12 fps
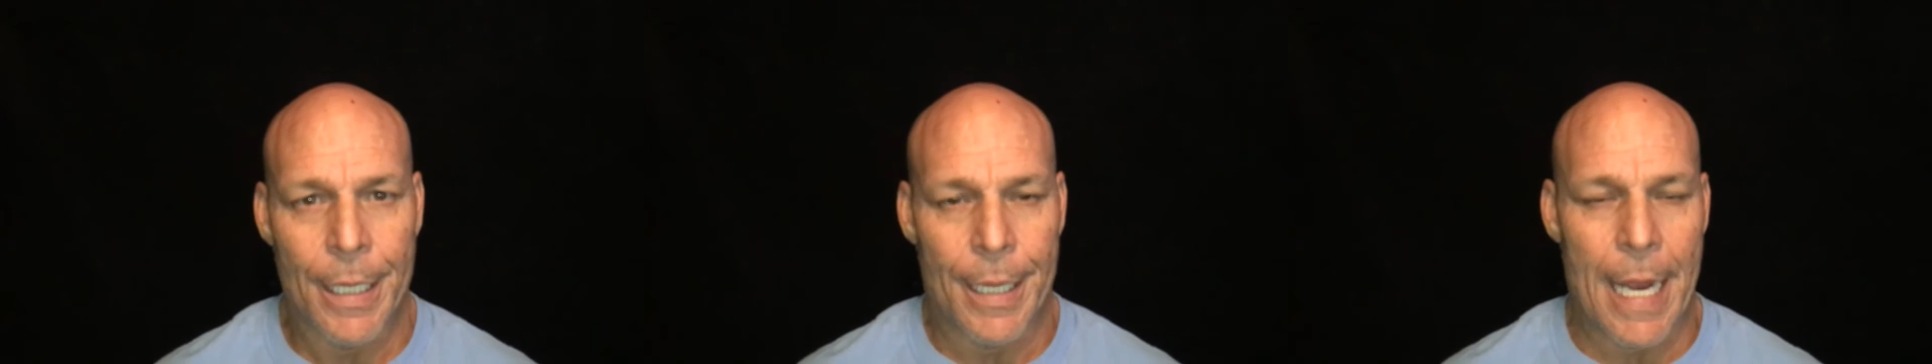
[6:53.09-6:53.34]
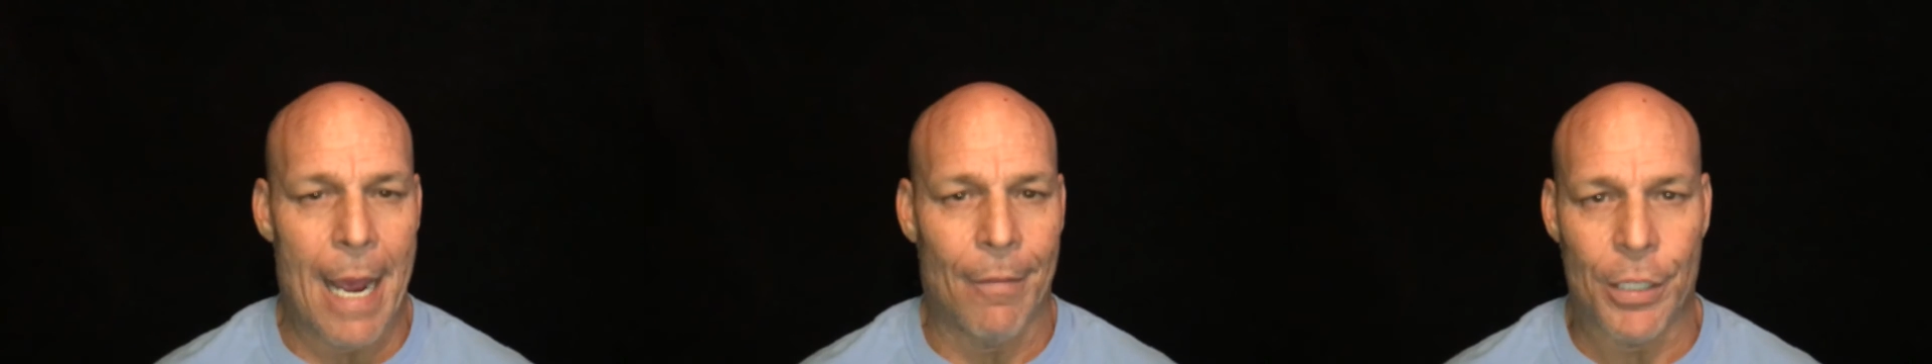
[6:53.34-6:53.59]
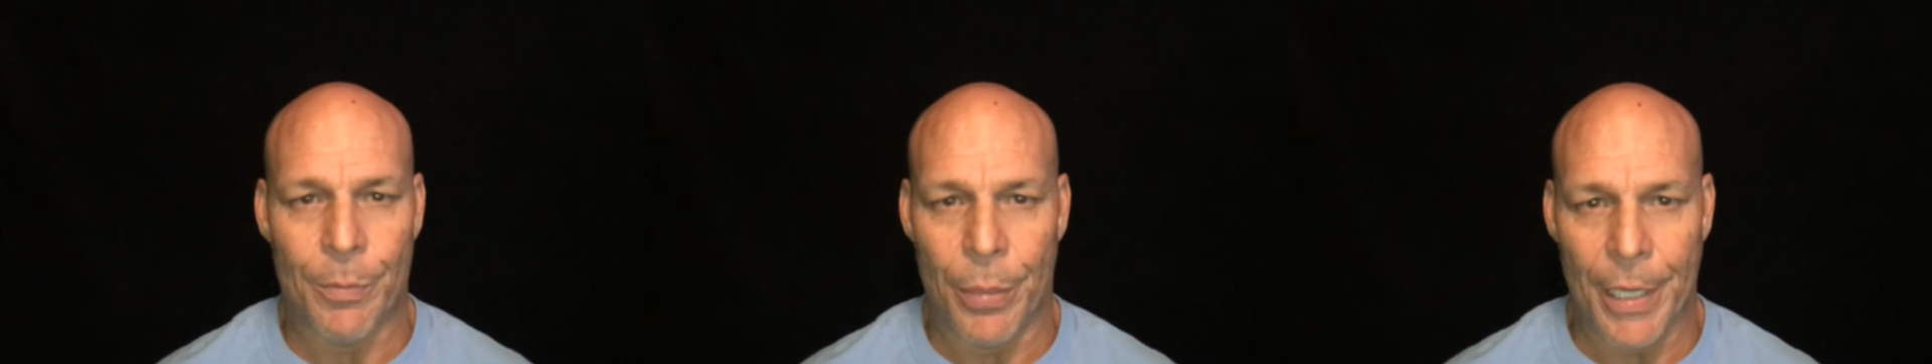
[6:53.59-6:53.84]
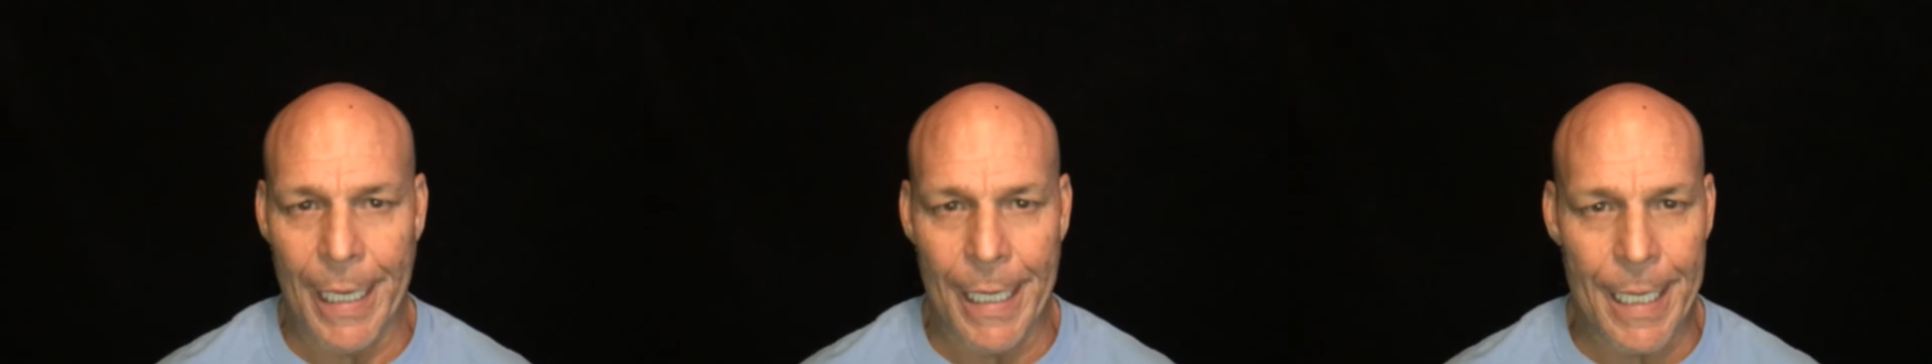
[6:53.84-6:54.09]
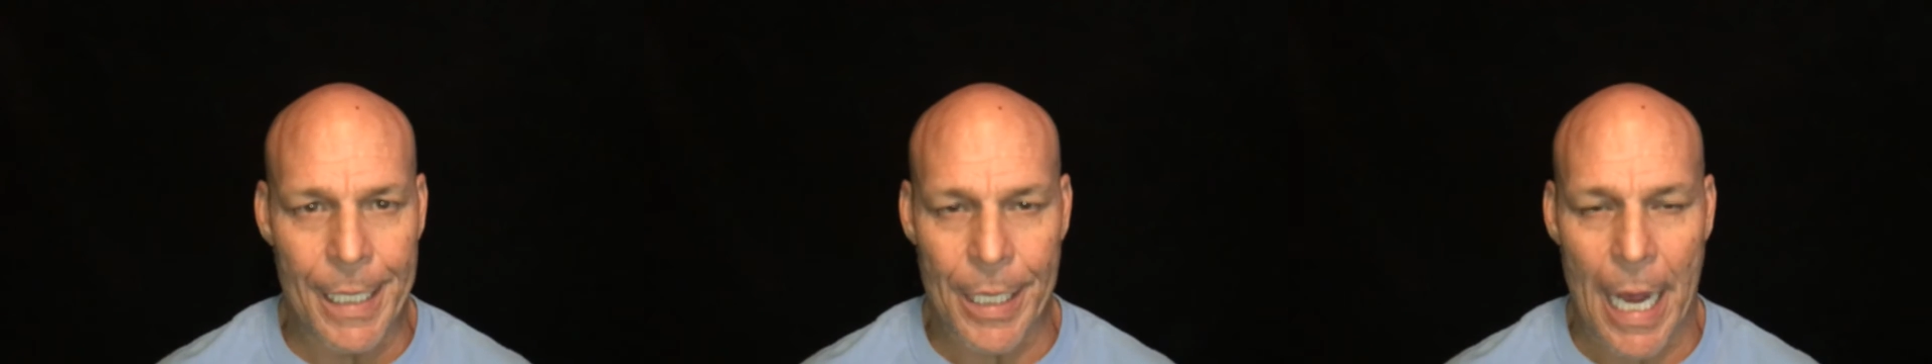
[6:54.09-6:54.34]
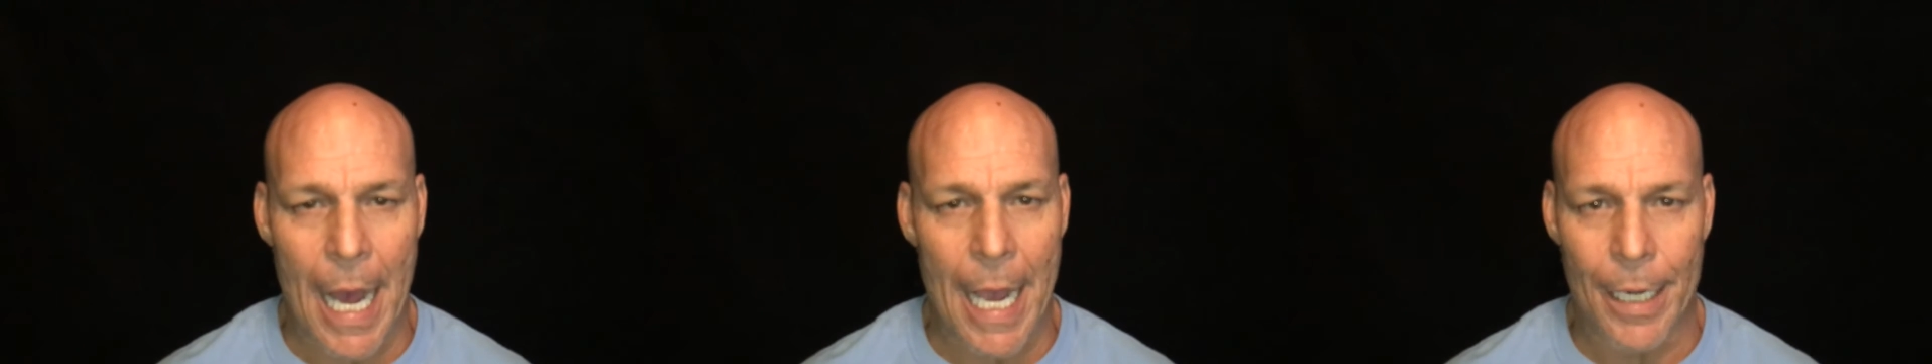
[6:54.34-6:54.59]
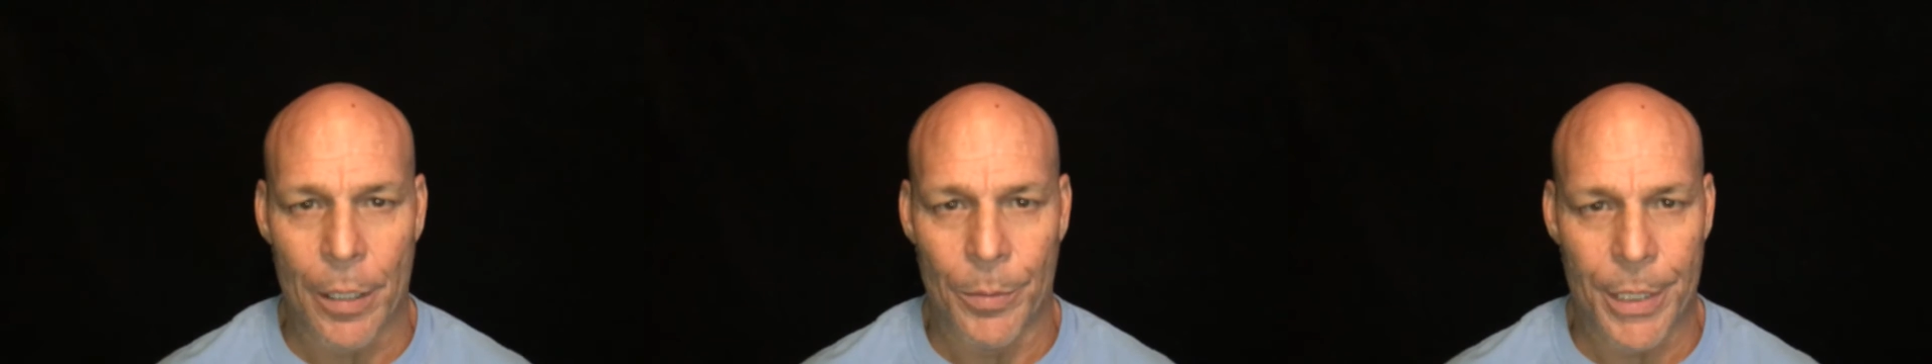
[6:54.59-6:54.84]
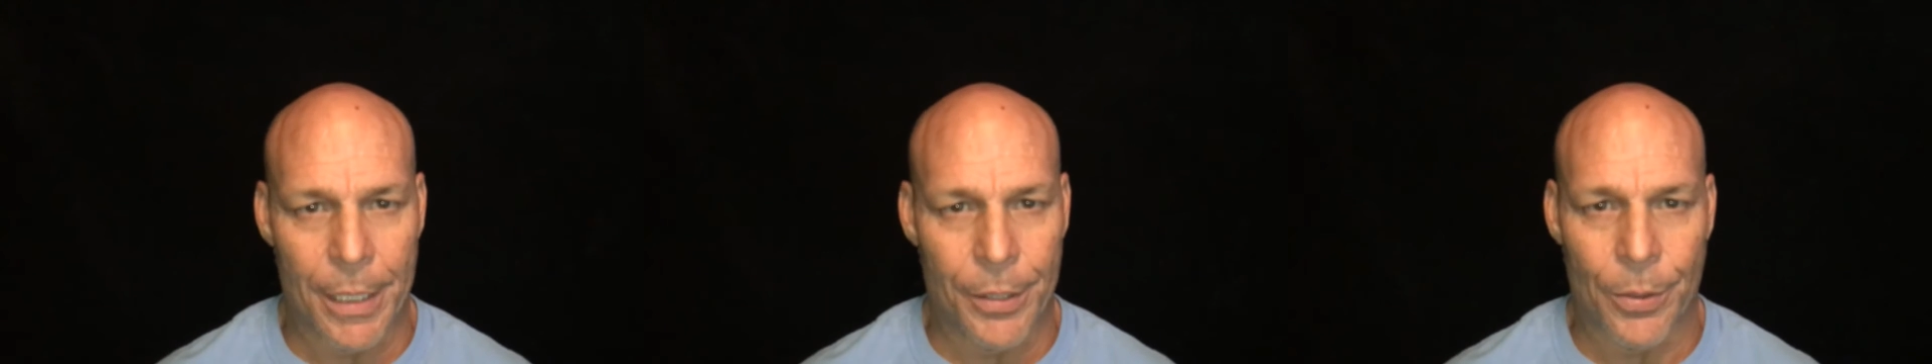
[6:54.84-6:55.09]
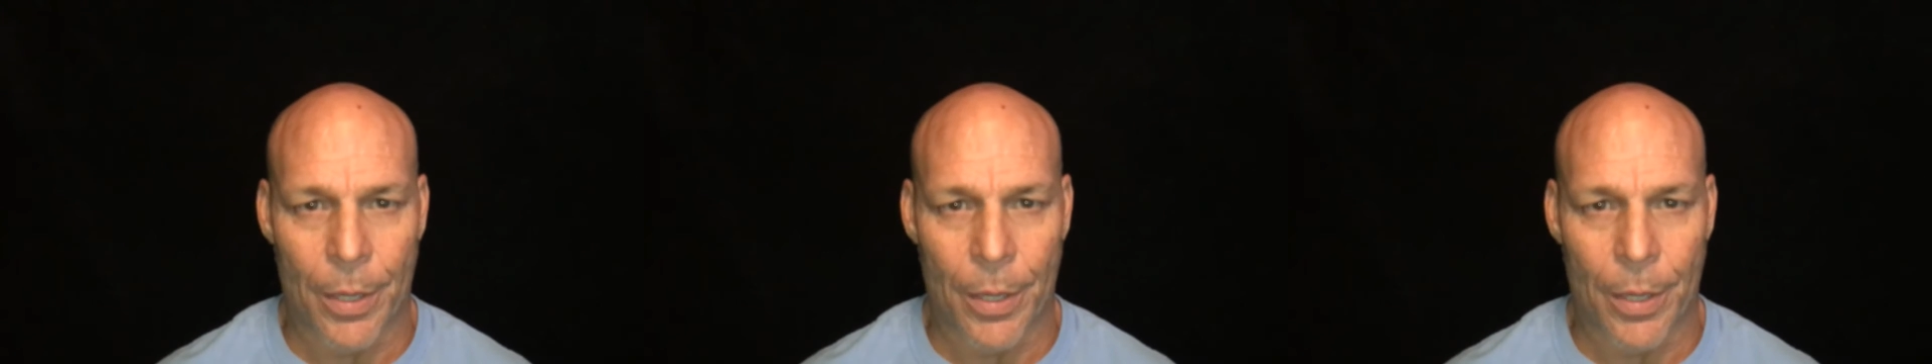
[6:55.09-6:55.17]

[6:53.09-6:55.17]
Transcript: They have us bringing these items into